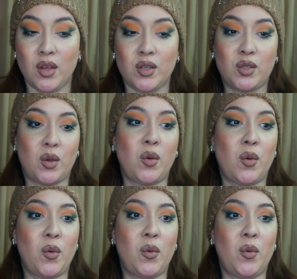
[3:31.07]

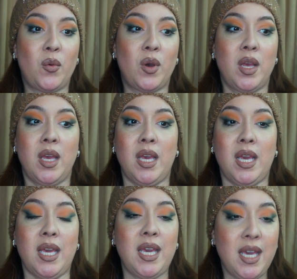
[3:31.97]
So
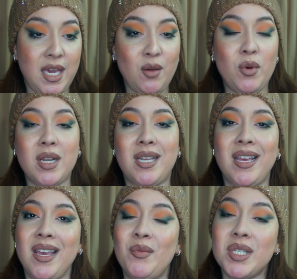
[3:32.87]
he
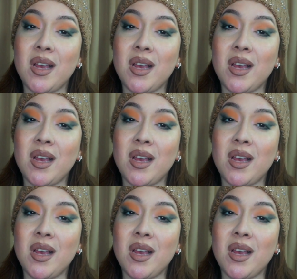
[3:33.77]
was